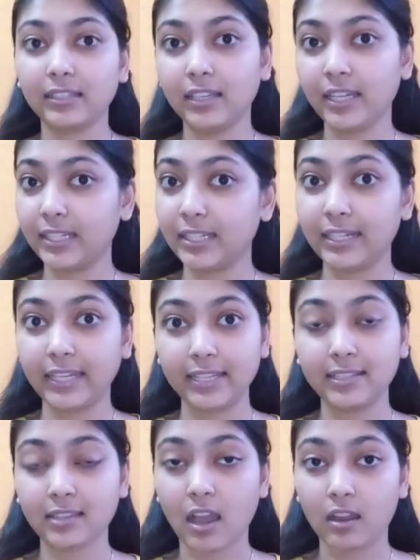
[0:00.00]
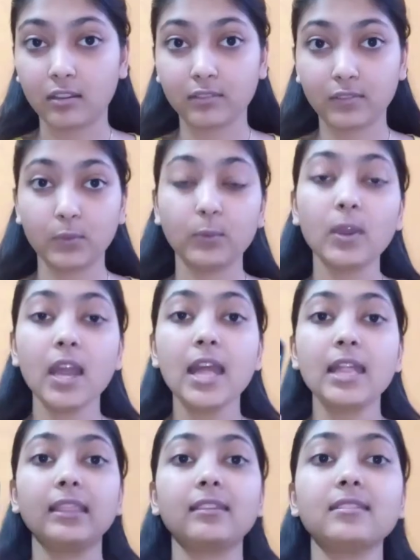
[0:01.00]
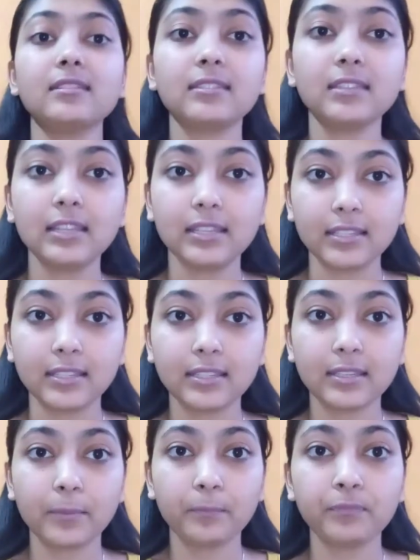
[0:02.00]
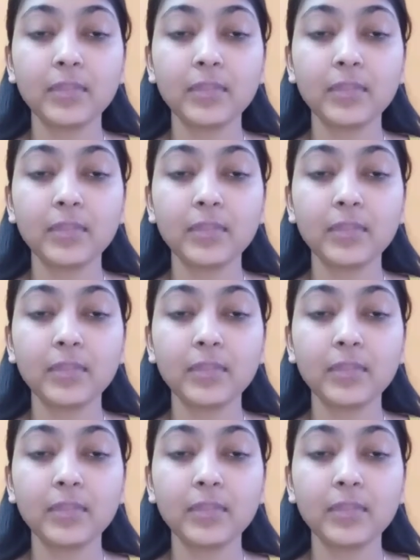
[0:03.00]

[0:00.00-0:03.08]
It contains arcs too. This is the list,